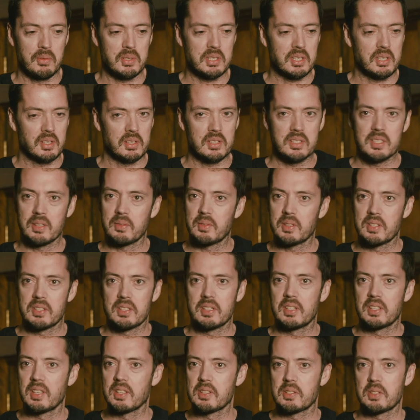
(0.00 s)
It was a
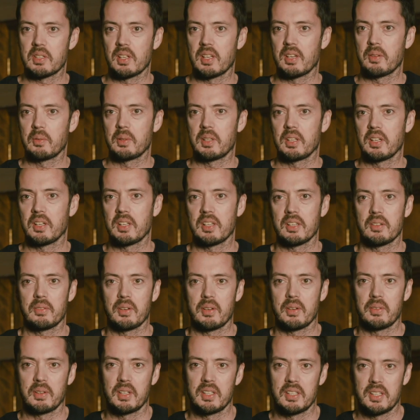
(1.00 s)
concept that started with the idea of
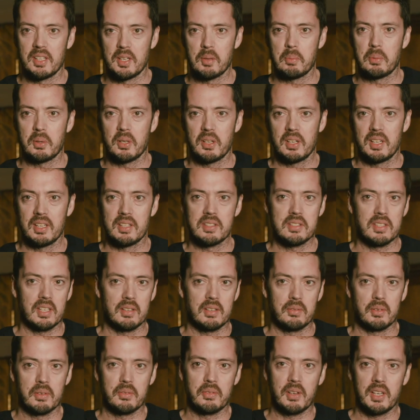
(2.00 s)
having a dinner party instead
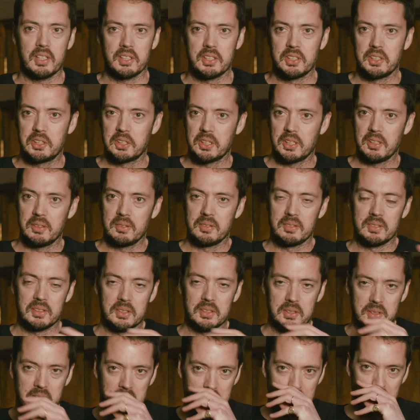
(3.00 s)
of a fashion show and
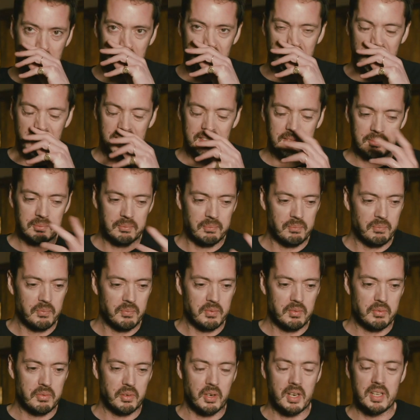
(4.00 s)
just inviting
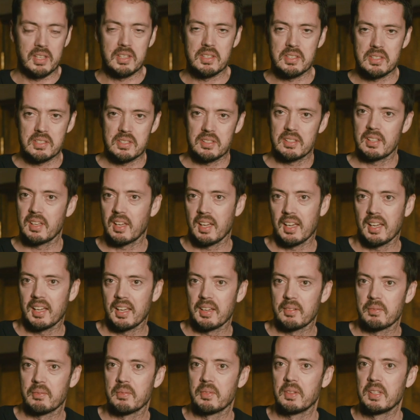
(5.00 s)
friends
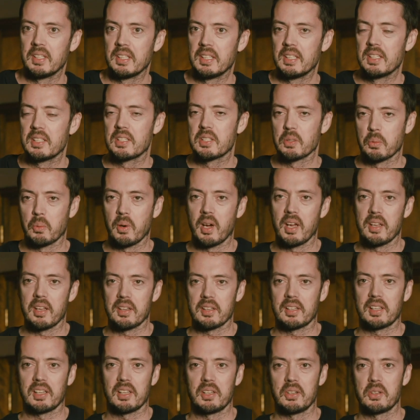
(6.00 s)
to wear
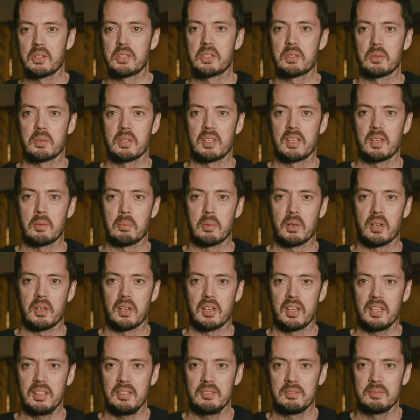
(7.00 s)
the clothes to a dinner
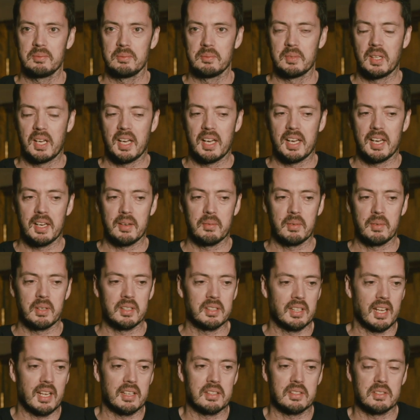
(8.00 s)
party.
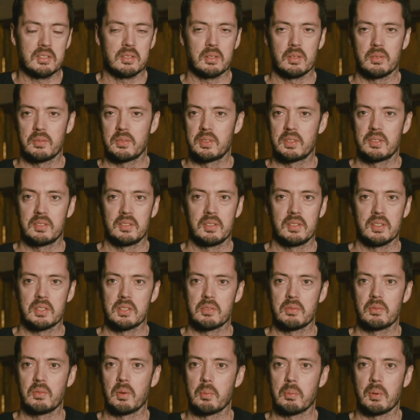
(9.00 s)
And that just sort of
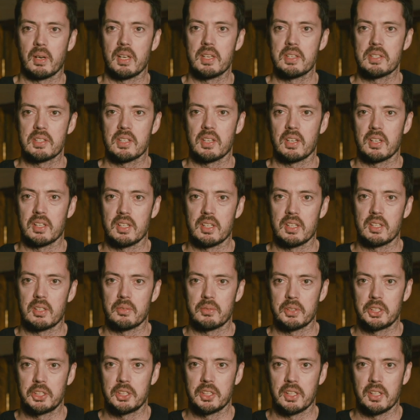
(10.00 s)
just replaced the idea
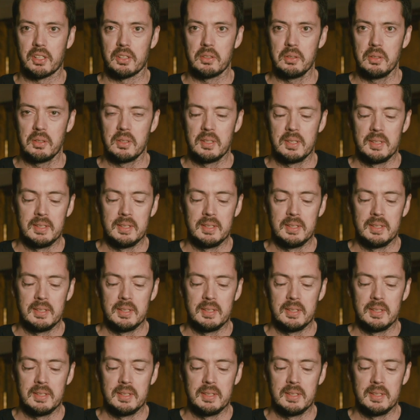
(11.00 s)
of a show.